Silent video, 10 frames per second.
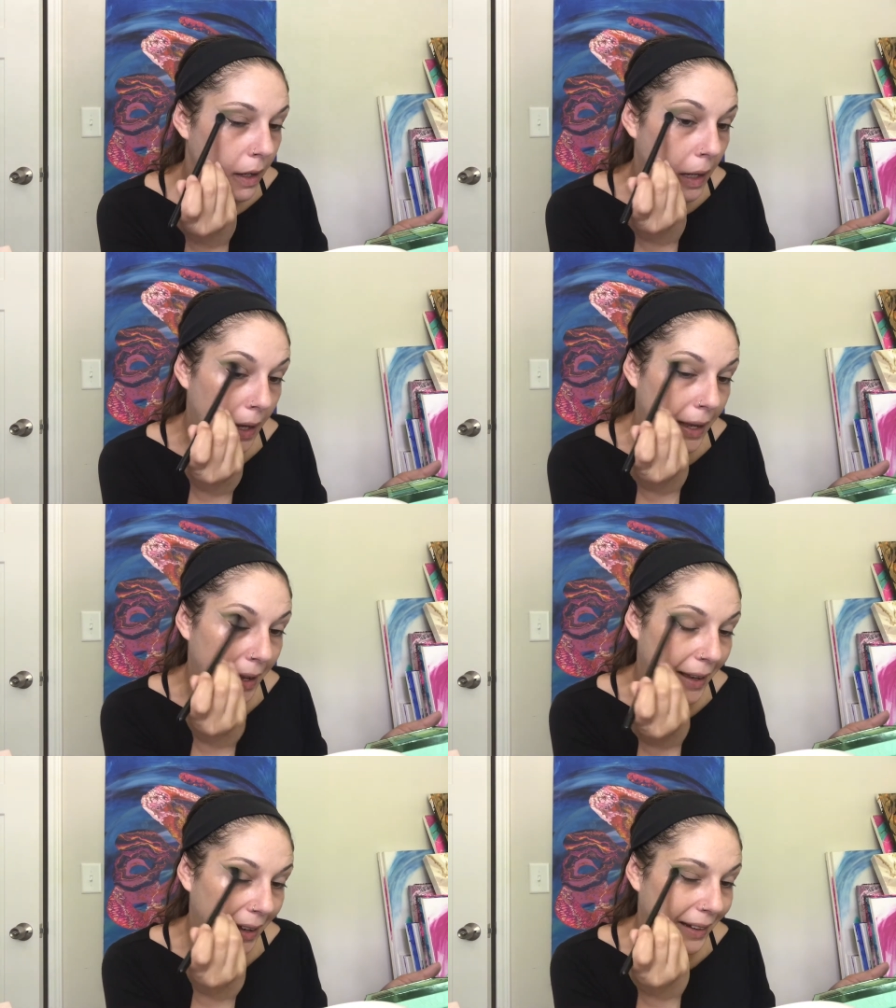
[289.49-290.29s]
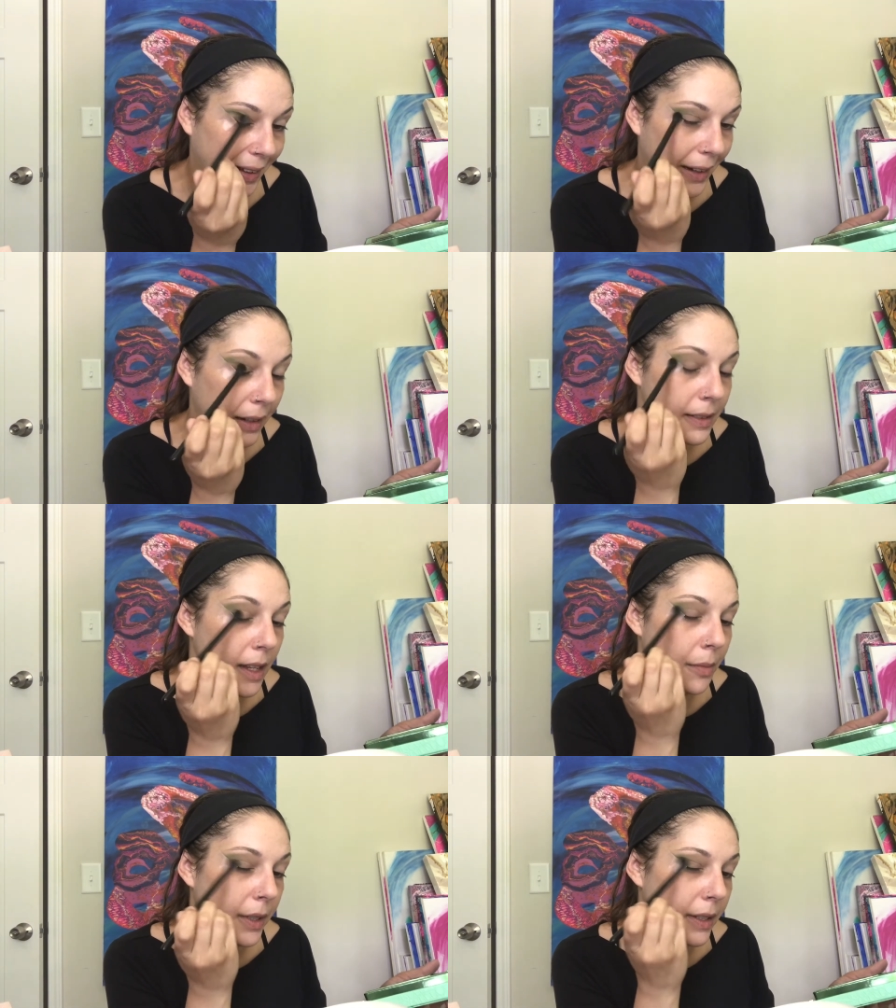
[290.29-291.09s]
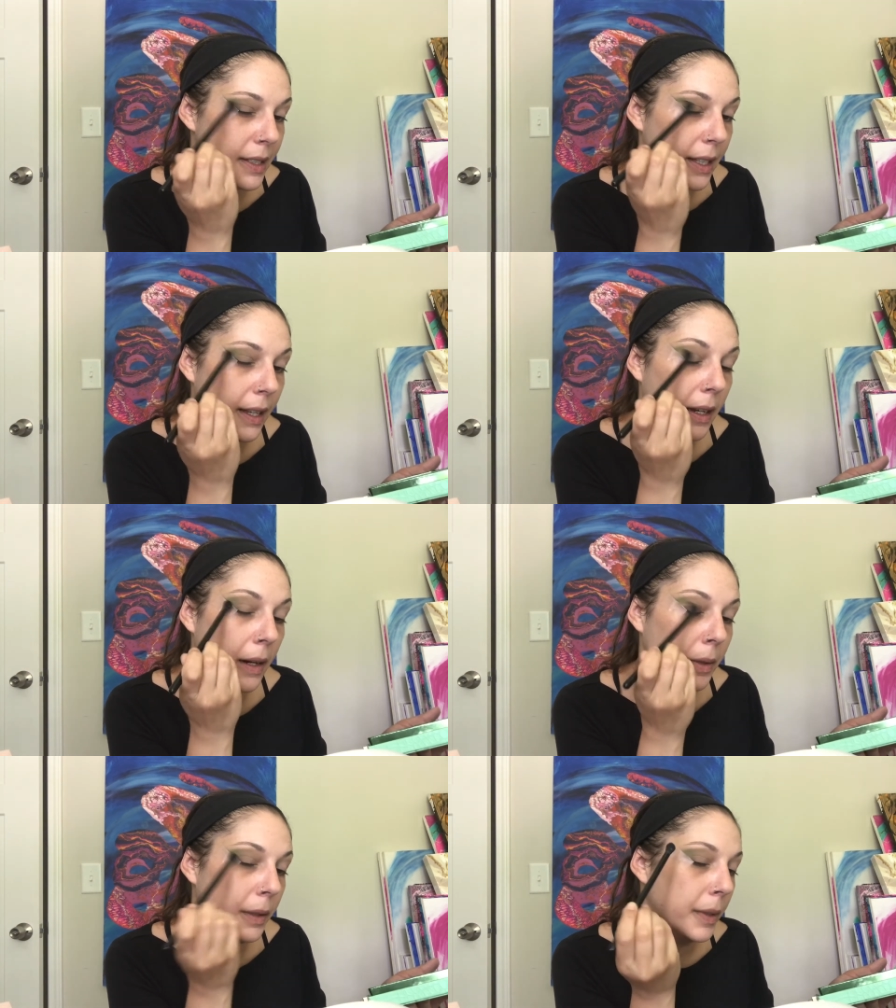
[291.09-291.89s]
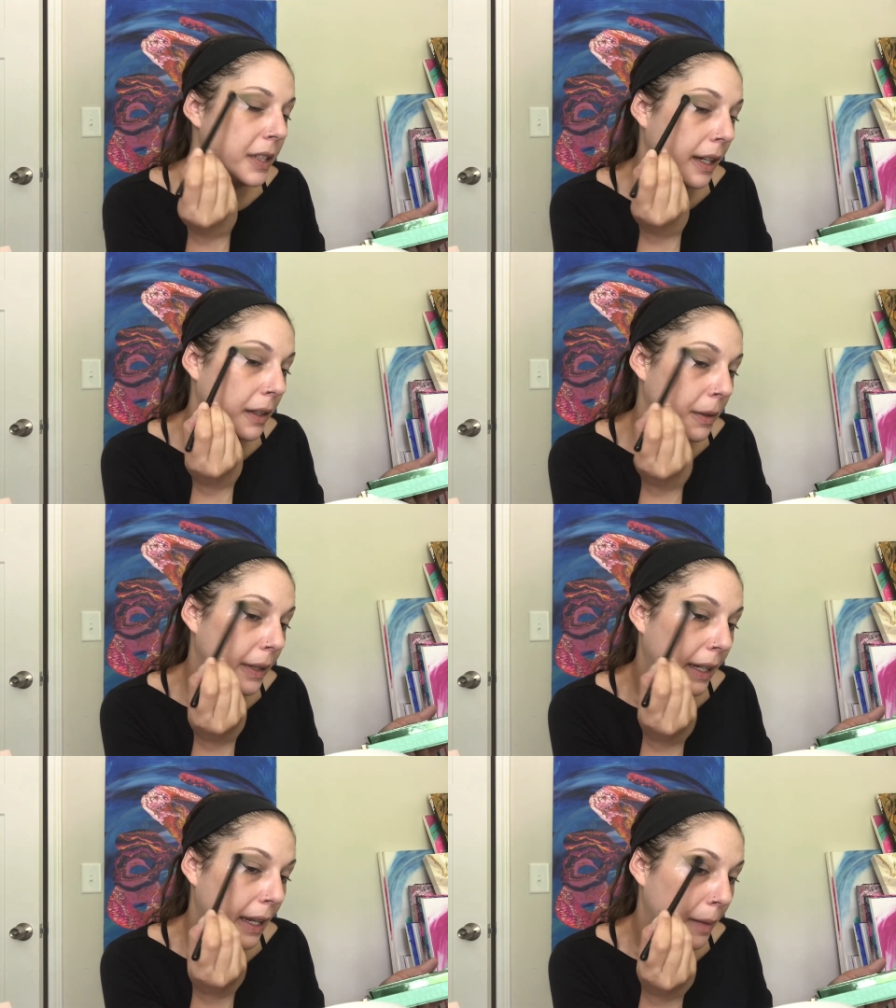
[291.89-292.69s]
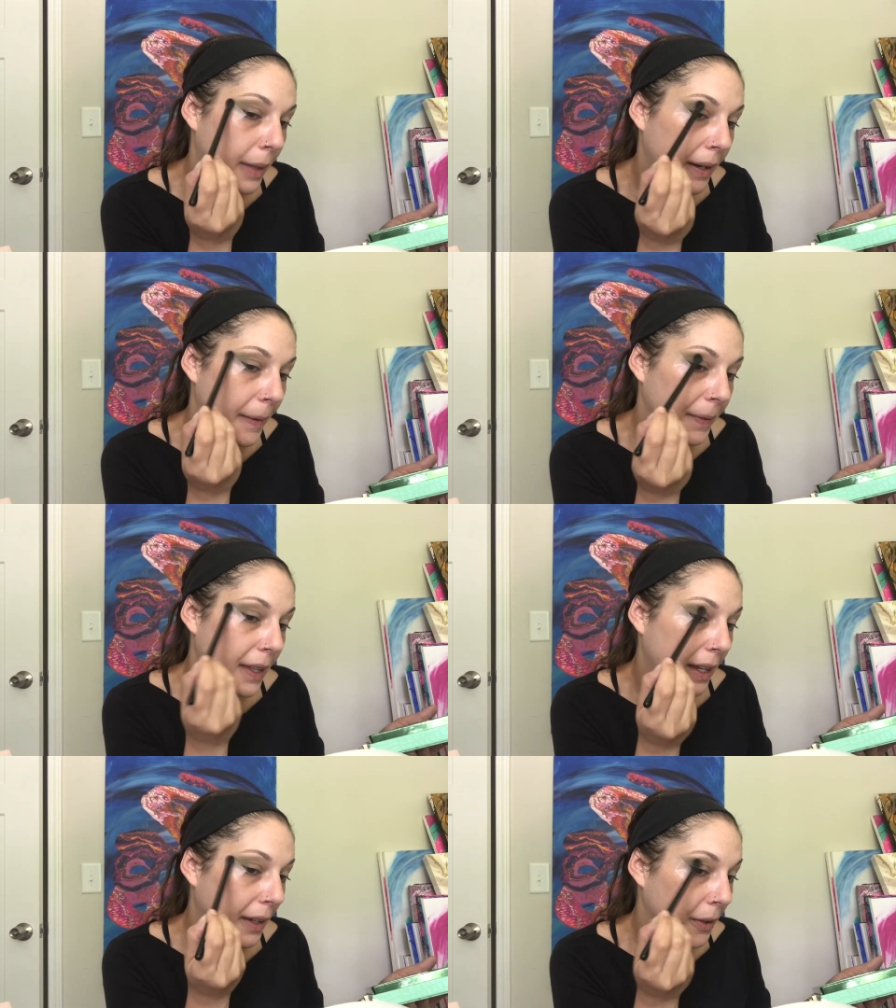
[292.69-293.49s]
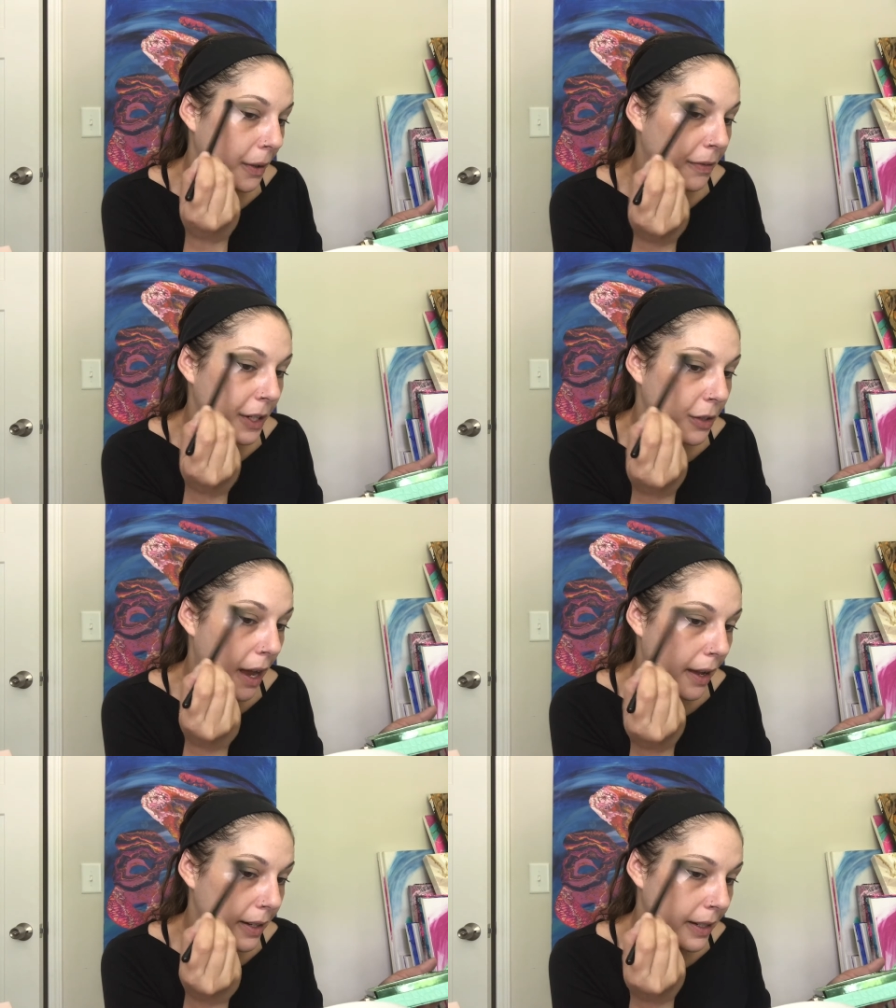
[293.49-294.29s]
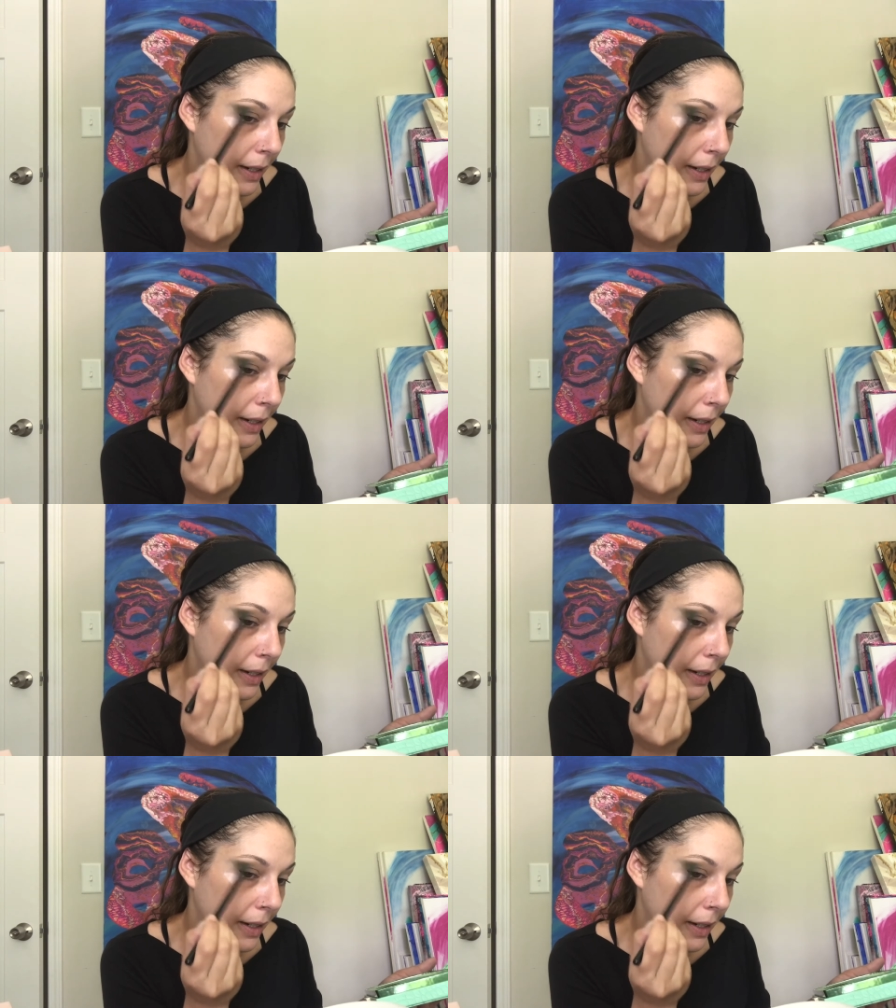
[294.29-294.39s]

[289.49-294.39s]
And then some looks that I really wish I could do it again, but I don't think I could if I tried.